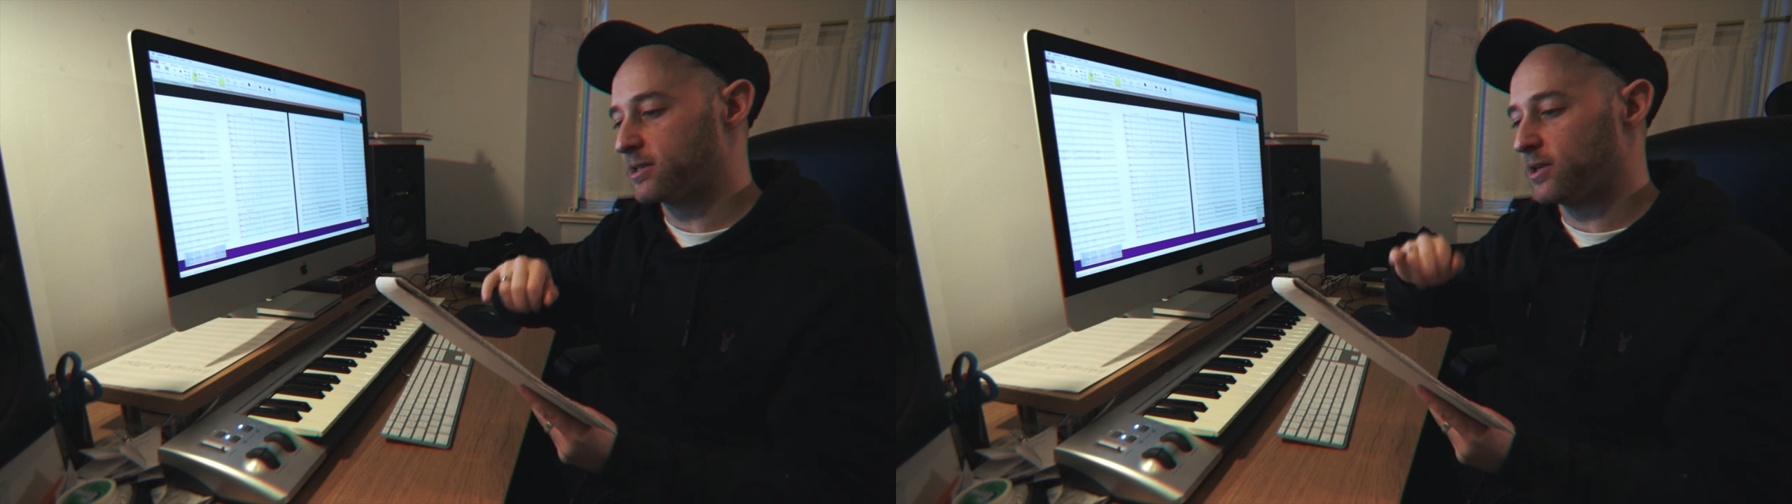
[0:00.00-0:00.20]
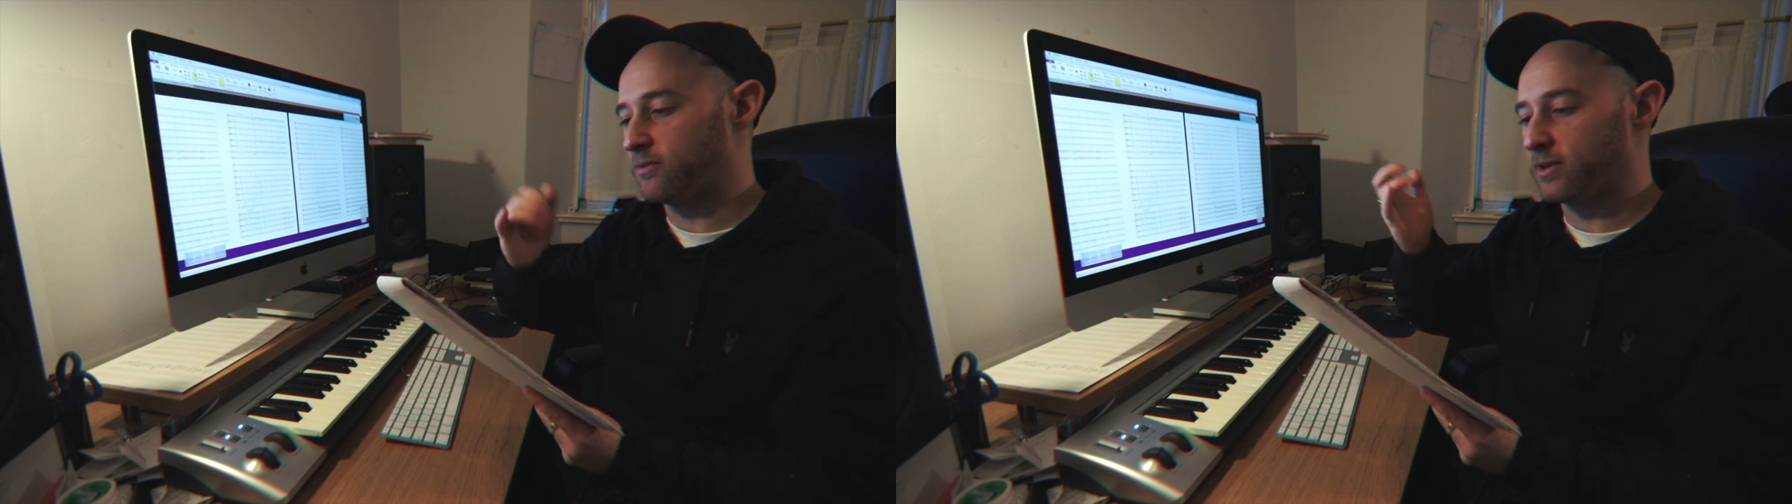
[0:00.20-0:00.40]

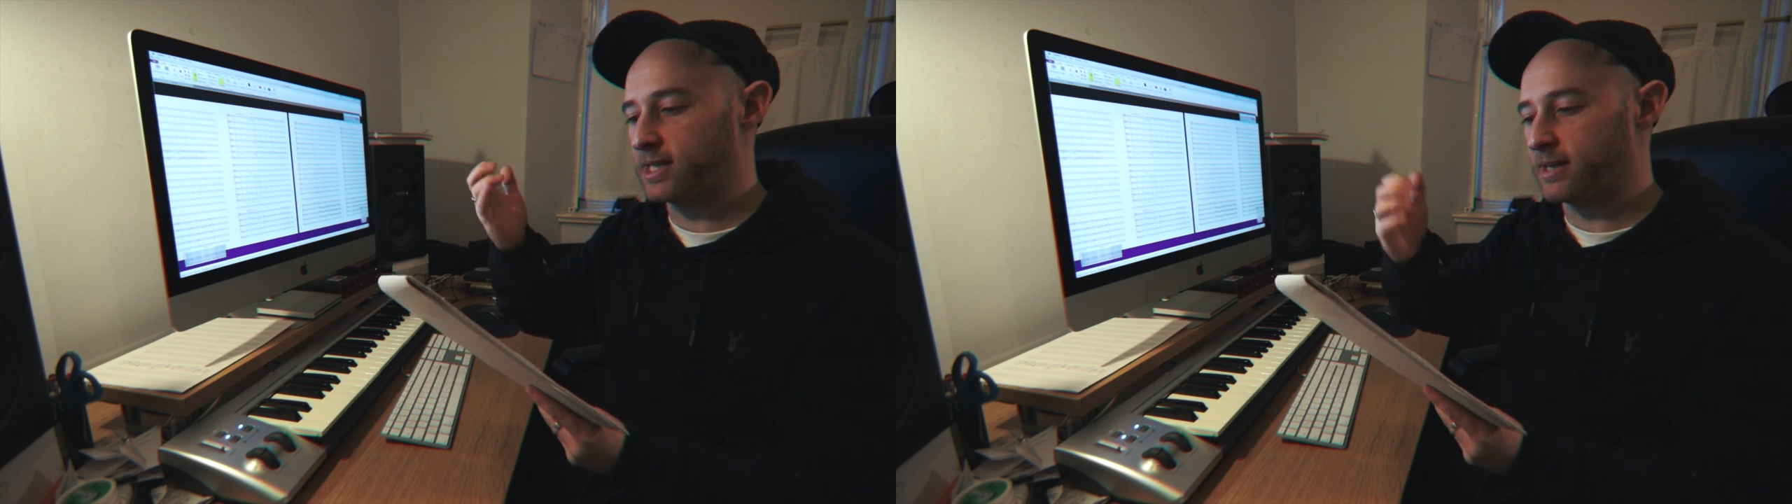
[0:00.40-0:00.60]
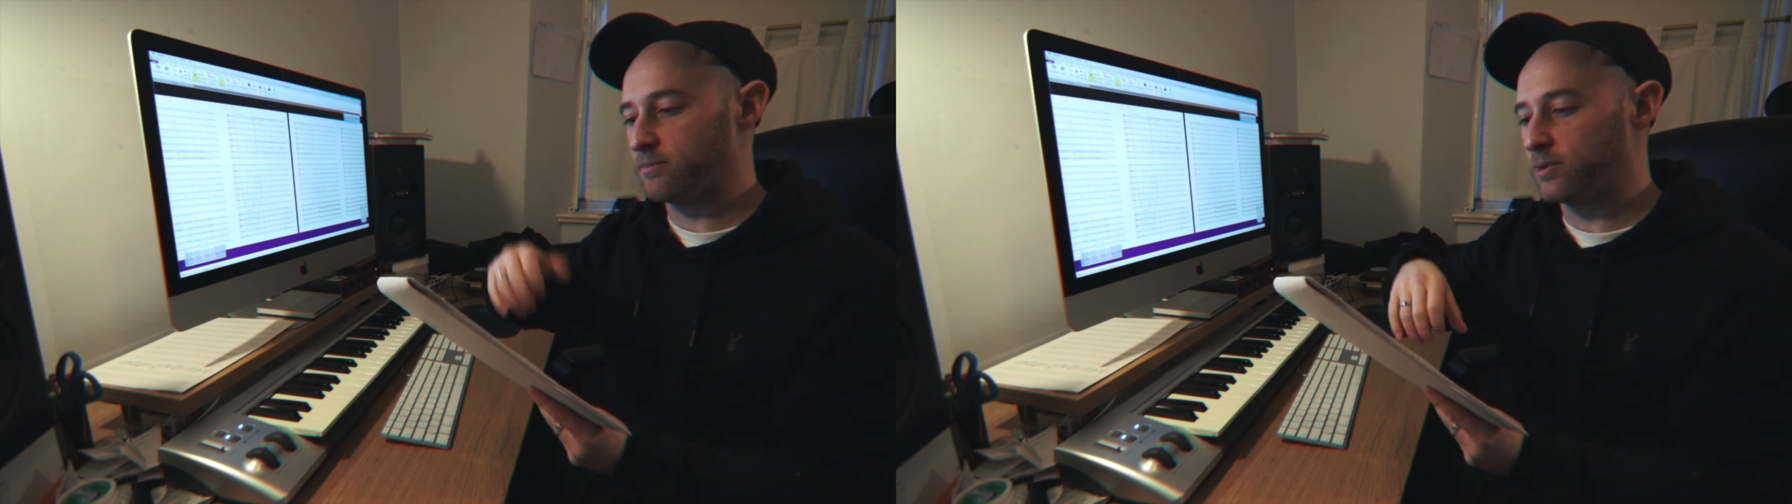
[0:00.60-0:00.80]
So for
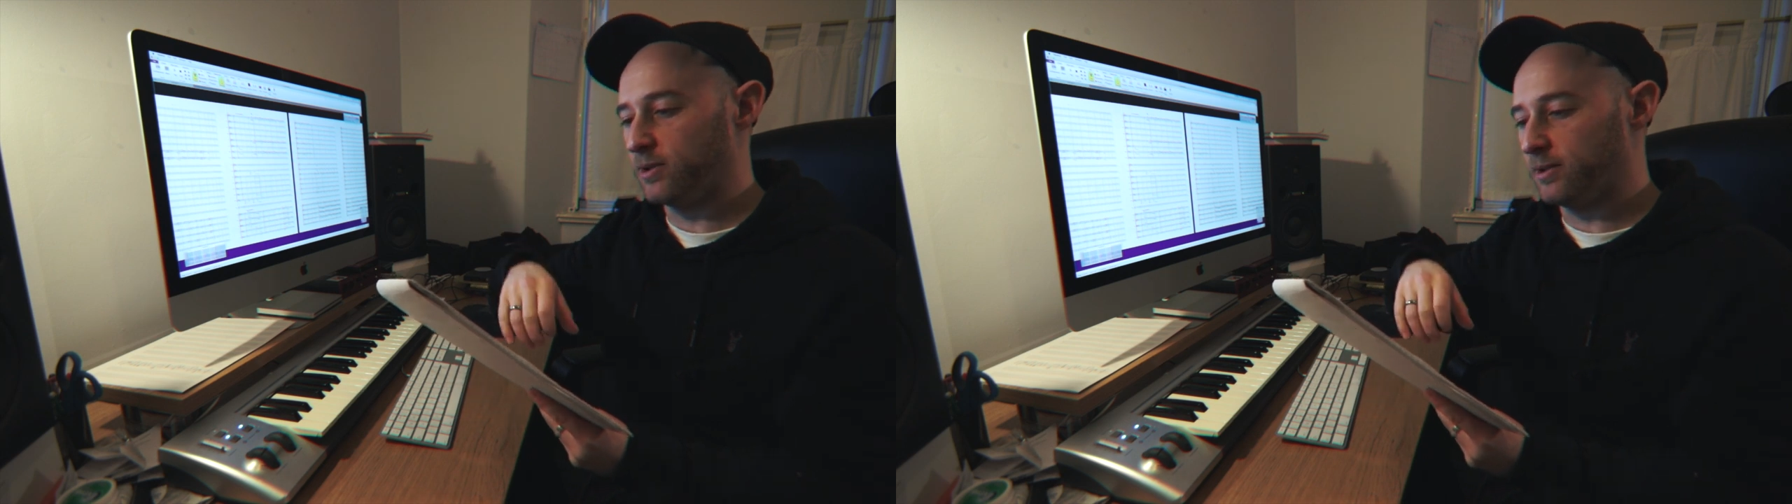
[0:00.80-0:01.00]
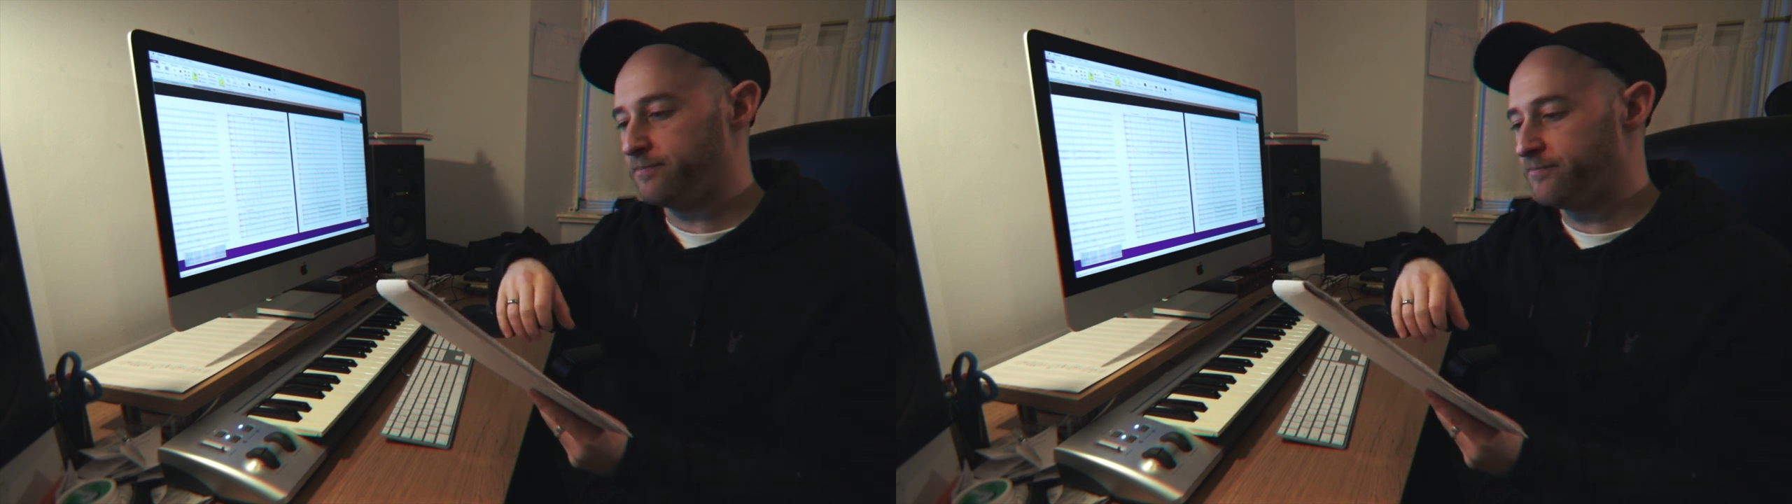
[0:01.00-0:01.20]

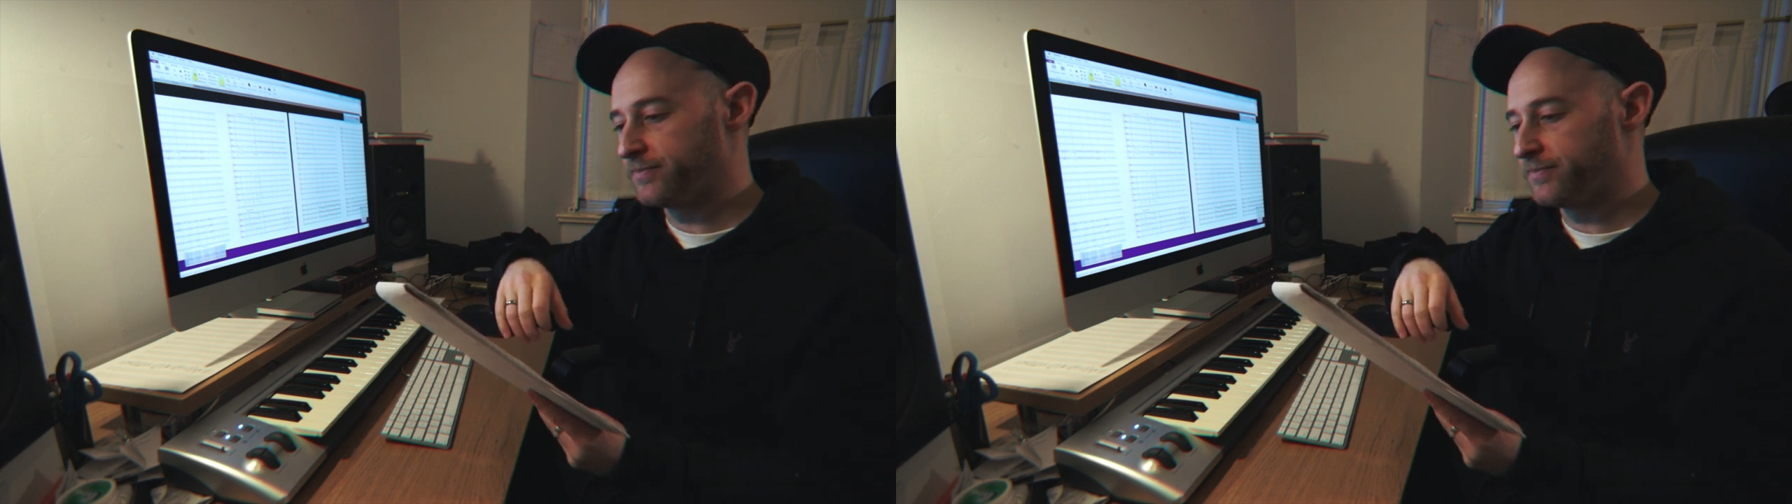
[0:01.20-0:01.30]
example,